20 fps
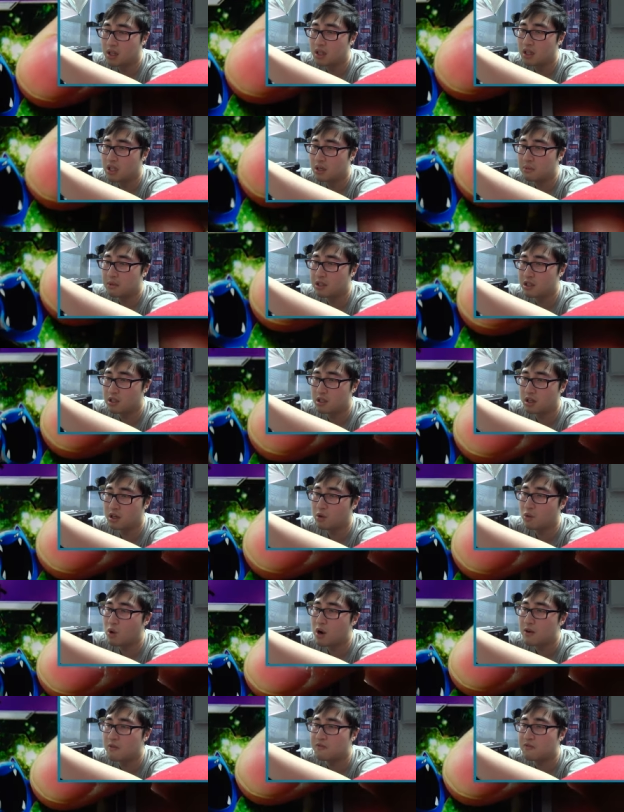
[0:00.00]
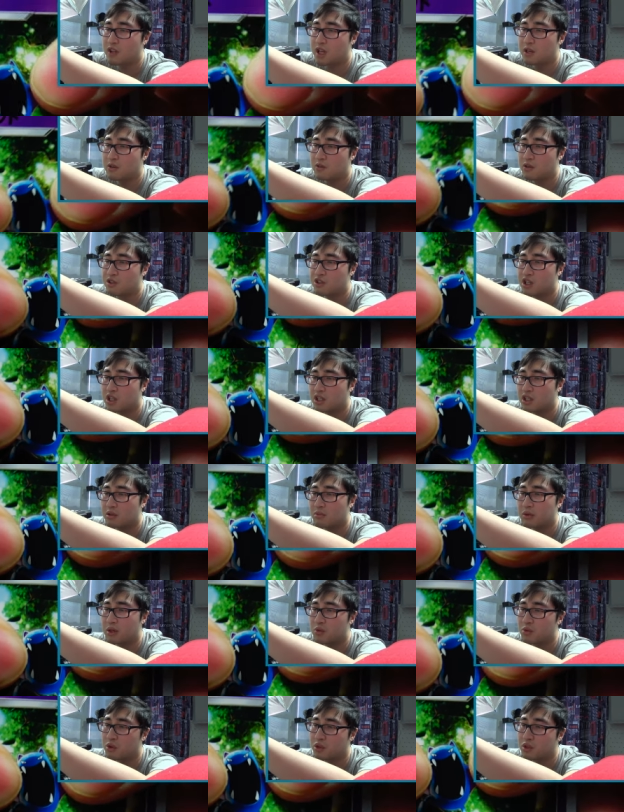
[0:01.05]
Let me know, what flavor jelly
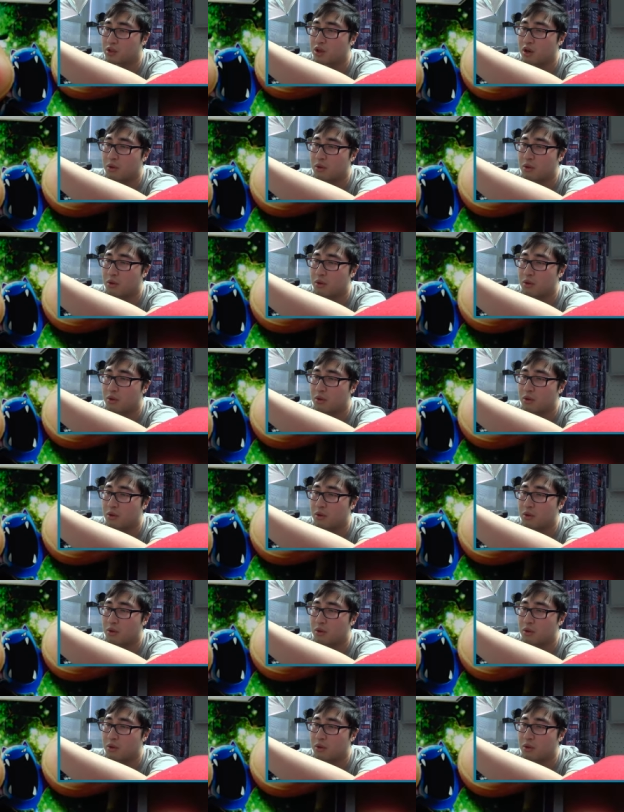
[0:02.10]
bean would